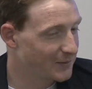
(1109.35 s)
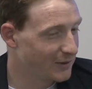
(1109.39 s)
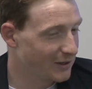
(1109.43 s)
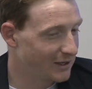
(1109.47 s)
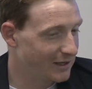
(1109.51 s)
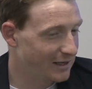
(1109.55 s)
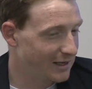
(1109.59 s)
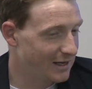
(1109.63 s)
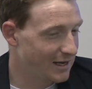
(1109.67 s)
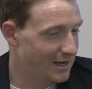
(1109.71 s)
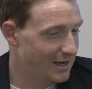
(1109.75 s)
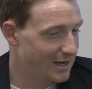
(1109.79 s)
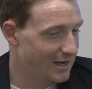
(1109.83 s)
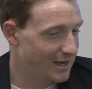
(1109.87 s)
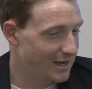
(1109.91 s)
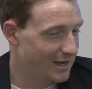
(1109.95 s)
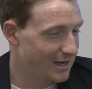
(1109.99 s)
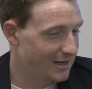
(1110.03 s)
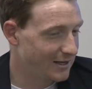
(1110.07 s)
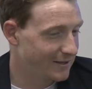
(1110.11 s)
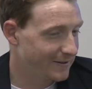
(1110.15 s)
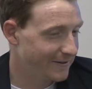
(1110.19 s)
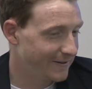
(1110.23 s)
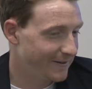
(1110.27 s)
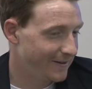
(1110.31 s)
But
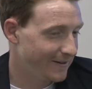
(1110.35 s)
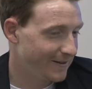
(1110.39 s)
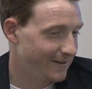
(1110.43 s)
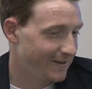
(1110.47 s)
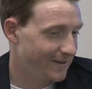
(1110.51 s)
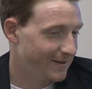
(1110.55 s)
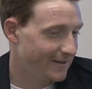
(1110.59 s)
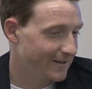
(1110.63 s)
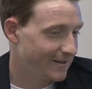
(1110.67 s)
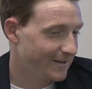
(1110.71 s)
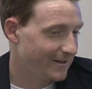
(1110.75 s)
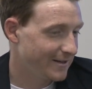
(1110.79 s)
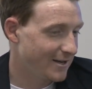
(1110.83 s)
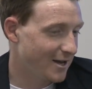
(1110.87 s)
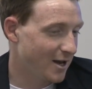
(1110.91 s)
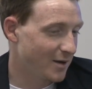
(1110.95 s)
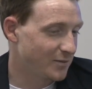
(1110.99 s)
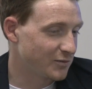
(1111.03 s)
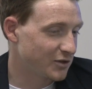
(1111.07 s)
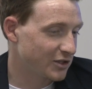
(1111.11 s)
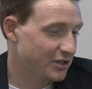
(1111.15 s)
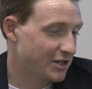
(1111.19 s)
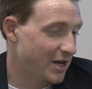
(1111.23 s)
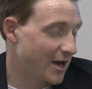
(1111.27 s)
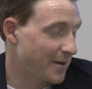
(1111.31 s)
uh, yeah,
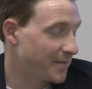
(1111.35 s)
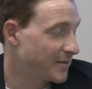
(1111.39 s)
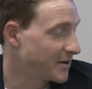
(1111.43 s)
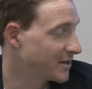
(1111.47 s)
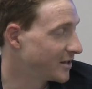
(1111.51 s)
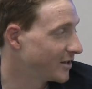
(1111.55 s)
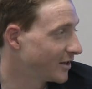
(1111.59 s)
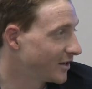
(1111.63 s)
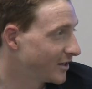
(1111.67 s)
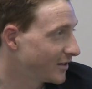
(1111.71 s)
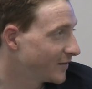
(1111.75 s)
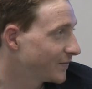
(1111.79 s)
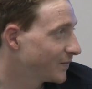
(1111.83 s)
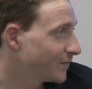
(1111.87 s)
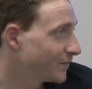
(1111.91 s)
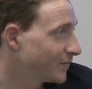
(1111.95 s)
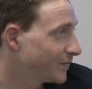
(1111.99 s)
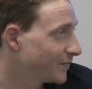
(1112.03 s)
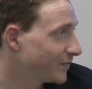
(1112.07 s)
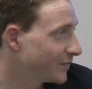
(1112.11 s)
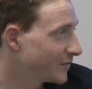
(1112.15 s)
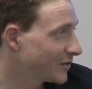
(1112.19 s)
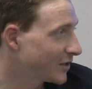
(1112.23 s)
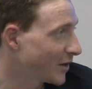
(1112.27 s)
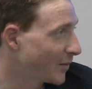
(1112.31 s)
I'm just happy that
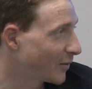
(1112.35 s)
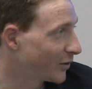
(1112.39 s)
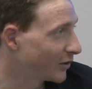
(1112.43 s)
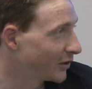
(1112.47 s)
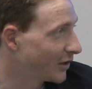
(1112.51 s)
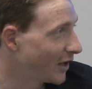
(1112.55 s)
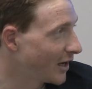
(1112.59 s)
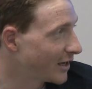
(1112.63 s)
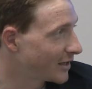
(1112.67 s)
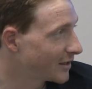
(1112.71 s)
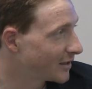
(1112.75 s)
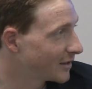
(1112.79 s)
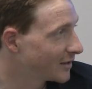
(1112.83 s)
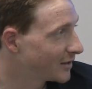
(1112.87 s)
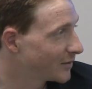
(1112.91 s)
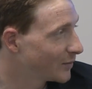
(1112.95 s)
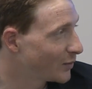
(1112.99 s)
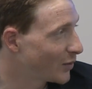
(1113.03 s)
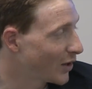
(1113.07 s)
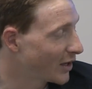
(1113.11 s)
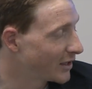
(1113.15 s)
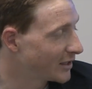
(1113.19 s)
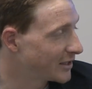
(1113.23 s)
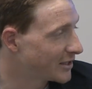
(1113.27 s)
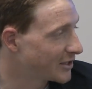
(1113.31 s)
someone like
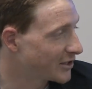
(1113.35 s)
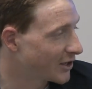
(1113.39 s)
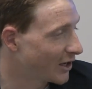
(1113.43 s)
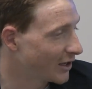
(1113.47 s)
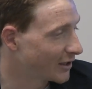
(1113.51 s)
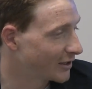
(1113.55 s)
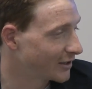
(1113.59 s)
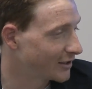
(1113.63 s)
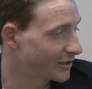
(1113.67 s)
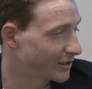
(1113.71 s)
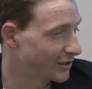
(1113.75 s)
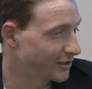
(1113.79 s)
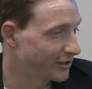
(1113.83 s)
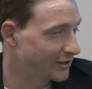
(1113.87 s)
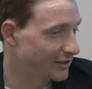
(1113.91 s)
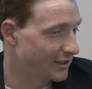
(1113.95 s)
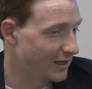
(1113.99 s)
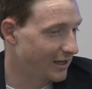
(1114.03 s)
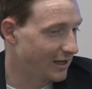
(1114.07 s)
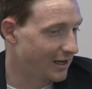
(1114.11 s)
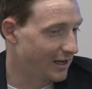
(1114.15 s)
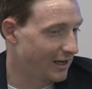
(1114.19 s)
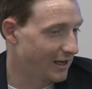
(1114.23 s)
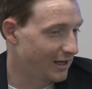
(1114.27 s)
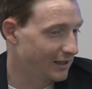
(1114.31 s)
Bradley's son can
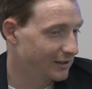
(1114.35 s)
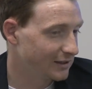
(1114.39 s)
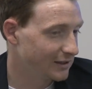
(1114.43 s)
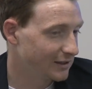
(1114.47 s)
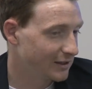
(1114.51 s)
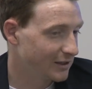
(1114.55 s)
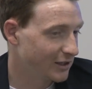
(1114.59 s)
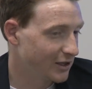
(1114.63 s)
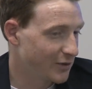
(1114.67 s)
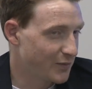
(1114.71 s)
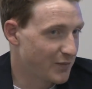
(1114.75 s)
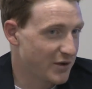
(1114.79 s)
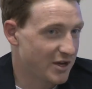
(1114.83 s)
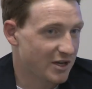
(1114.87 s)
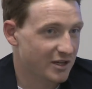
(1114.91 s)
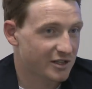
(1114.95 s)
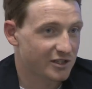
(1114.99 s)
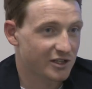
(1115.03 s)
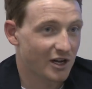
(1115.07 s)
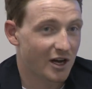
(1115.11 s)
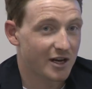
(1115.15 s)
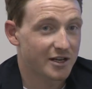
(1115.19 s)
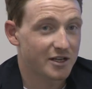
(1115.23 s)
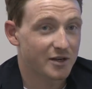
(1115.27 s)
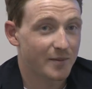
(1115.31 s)
uh, can be
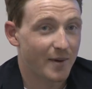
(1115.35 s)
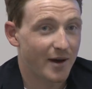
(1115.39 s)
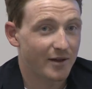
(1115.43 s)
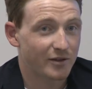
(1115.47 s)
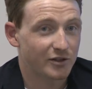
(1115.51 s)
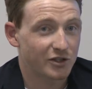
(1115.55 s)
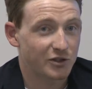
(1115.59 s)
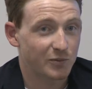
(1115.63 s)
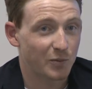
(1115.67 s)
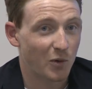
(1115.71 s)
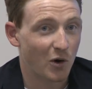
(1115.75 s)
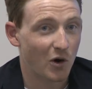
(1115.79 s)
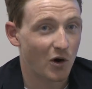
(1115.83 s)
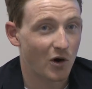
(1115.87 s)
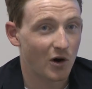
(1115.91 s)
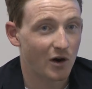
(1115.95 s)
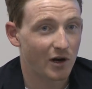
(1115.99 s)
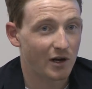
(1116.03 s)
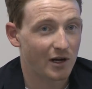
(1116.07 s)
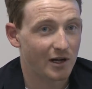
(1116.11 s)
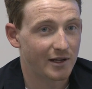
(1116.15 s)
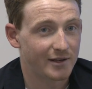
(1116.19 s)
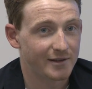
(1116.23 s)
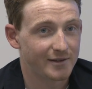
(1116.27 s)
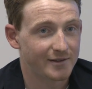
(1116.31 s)
excited about the
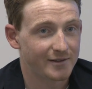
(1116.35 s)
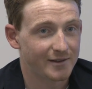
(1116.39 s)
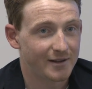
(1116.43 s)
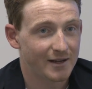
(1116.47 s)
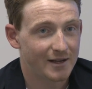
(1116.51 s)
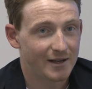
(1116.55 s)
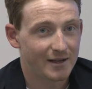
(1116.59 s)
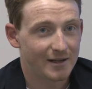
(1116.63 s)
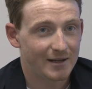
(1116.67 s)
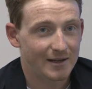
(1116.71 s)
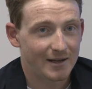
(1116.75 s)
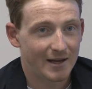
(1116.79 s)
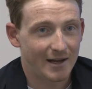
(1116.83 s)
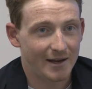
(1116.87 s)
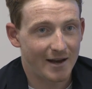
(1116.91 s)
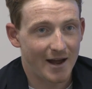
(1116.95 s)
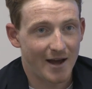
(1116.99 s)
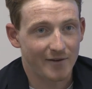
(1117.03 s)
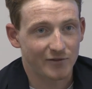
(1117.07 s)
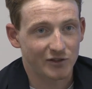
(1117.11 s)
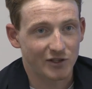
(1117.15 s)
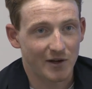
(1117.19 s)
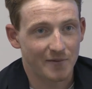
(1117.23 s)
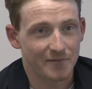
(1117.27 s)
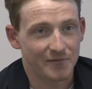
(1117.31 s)
sport and and
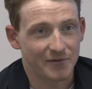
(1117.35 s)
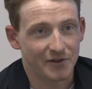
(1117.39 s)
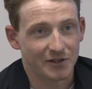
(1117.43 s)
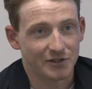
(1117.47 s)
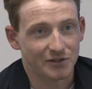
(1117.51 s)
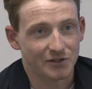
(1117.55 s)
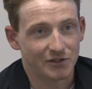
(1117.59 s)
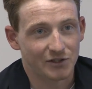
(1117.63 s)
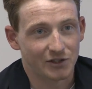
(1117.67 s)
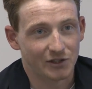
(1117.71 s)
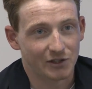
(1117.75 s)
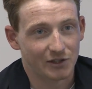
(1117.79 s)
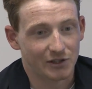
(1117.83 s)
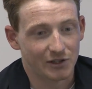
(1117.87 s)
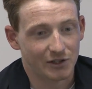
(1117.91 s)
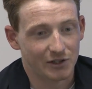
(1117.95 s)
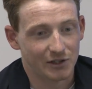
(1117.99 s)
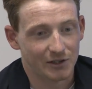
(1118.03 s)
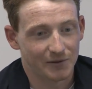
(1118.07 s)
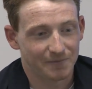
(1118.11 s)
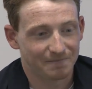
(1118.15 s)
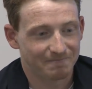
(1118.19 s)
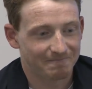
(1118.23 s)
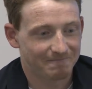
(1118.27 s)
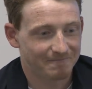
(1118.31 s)
have something to